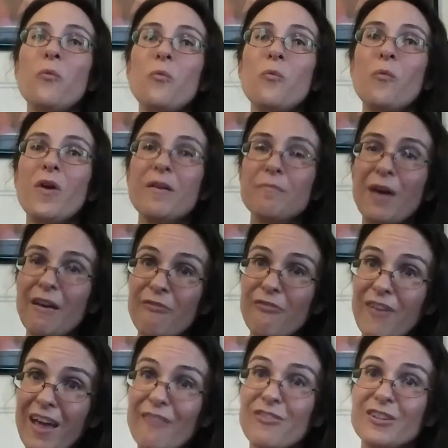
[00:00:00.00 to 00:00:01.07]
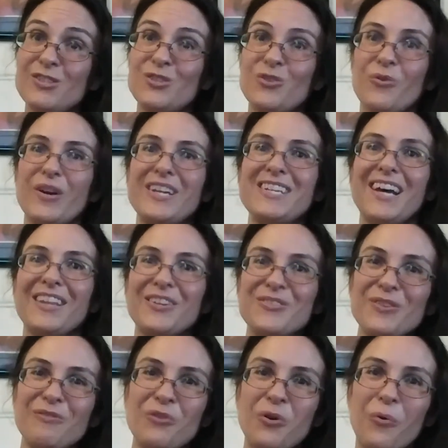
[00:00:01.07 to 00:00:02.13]
One of my favorite
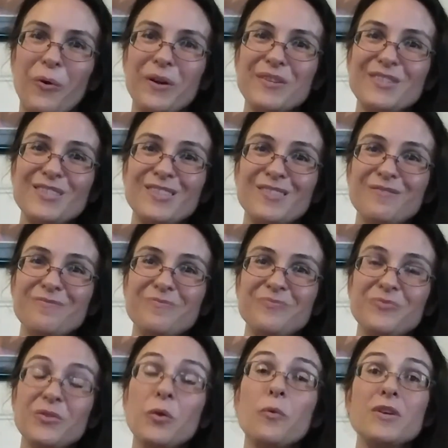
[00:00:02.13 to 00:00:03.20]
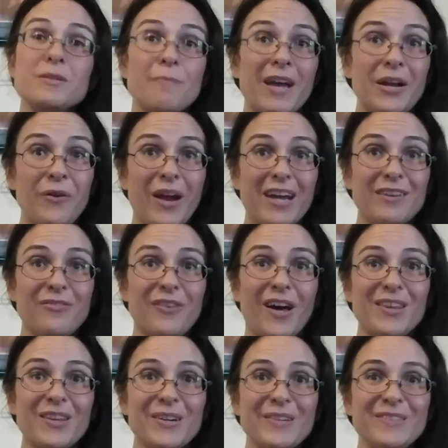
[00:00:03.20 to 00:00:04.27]
storytellers, of course, was my
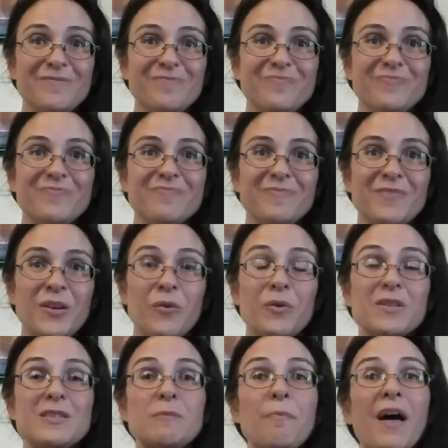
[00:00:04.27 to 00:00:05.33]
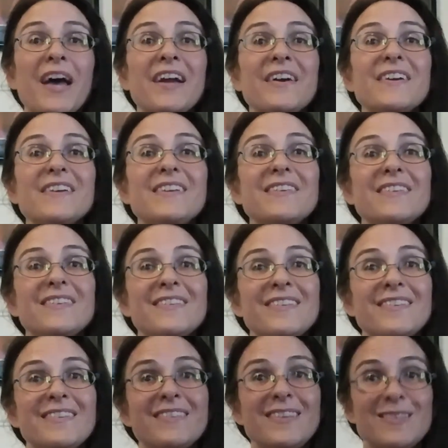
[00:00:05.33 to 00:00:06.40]
grandfather, who inspired
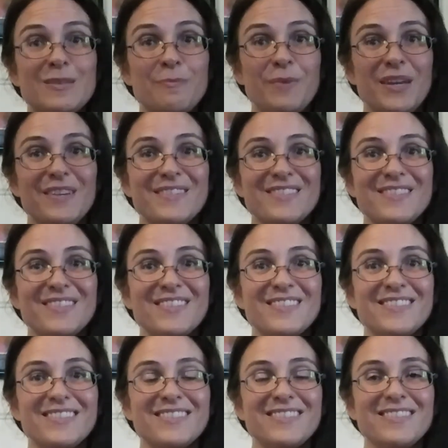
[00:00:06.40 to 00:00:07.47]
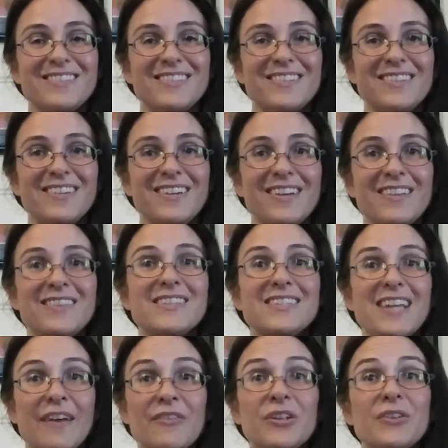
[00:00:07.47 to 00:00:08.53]
this piece The
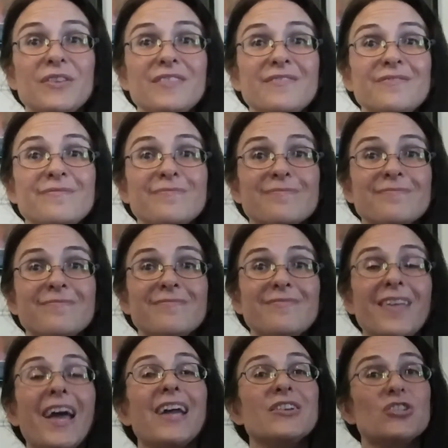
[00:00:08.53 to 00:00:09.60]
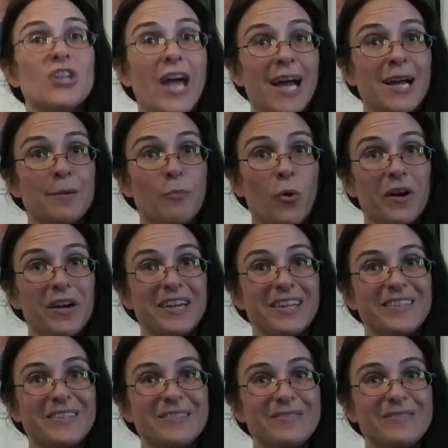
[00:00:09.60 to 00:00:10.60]
Devil and Jack Morgan.